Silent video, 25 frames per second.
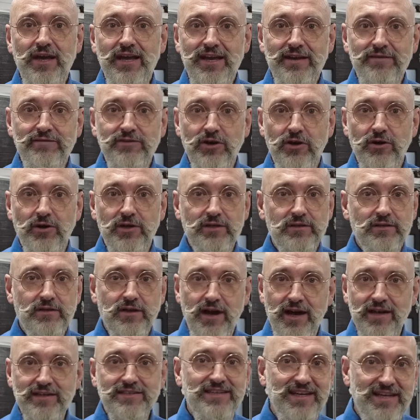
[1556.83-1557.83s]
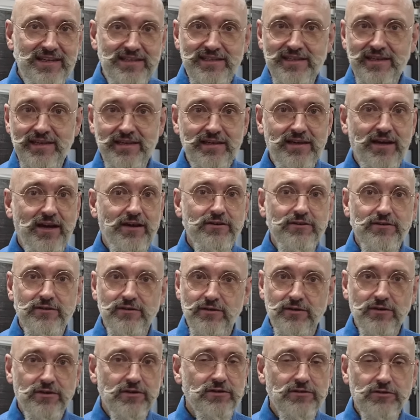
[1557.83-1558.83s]
Even though it costs
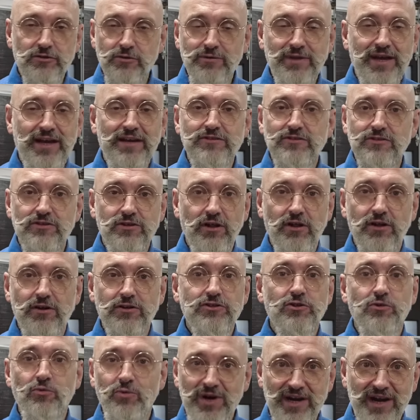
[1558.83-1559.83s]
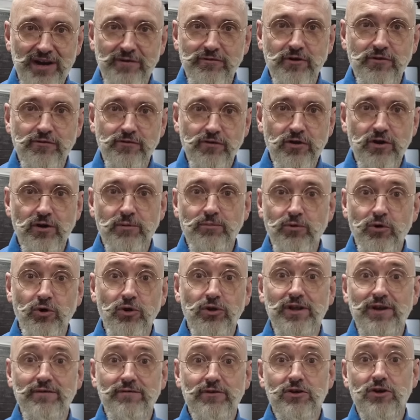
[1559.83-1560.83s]
$1,800 or $2,000 or whatever for a
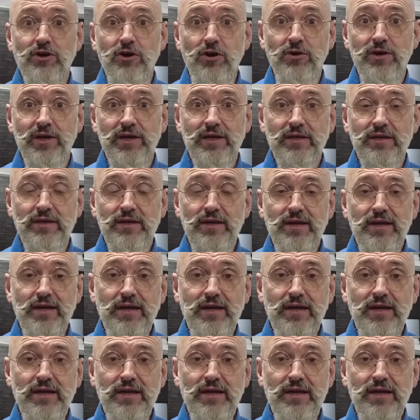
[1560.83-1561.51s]
pro-level coding,